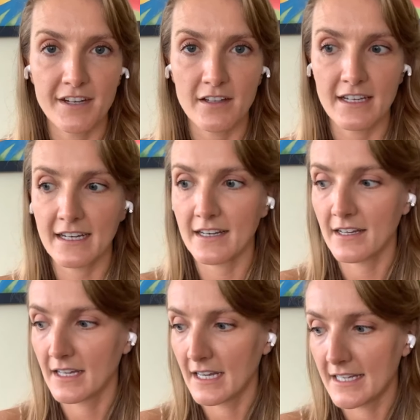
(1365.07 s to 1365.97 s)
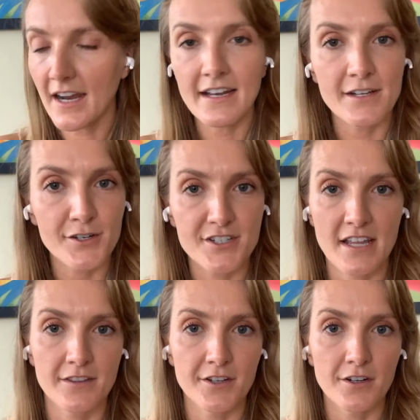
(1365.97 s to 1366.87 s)
feeling not in your
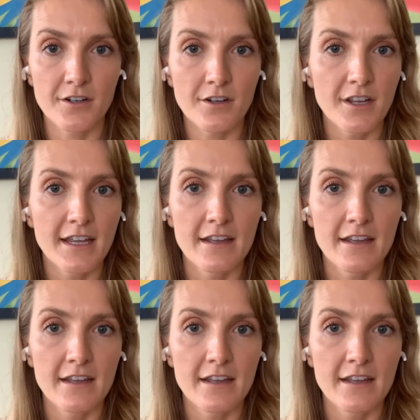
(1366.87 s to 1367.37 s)
center,